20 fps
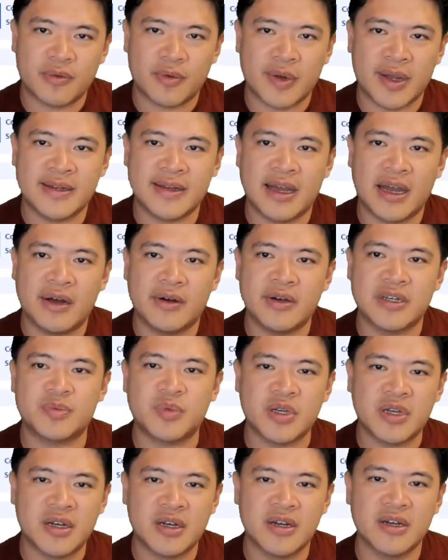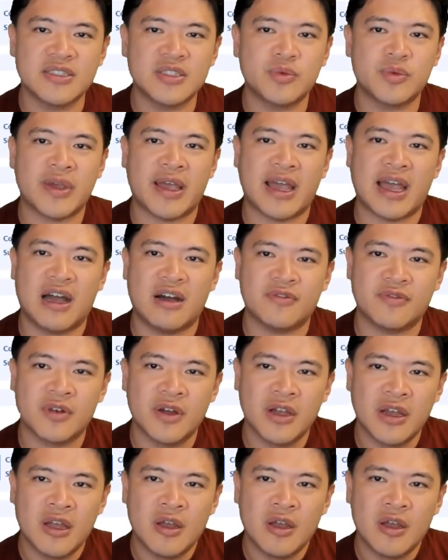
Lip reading: right now is because we have